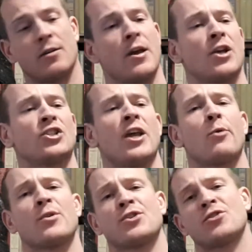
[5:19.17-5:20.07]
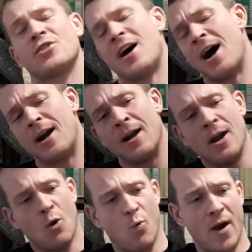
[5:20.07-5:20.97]
extinguishers are,
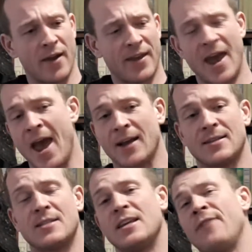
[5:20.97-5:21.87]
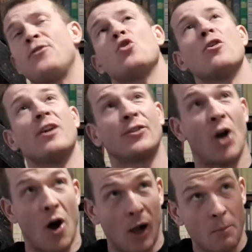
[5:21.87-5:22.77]
where the exits. If you're in a
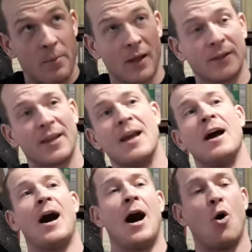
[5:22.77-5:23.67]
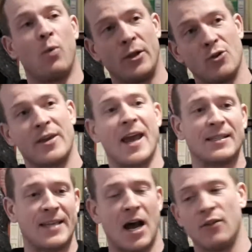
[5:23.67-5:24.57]
tall building, how will you
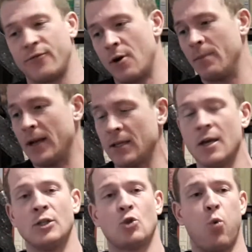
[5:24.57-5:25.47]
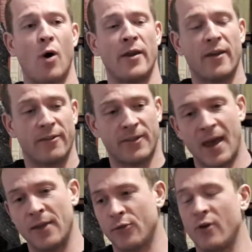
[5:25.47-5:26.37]
get down from that 20th,
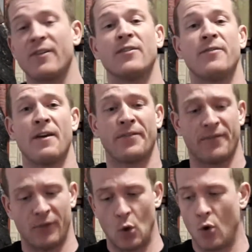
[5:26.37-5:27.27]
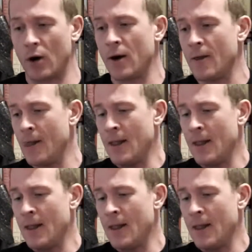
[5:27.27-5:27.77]
10th, or even 5th floor?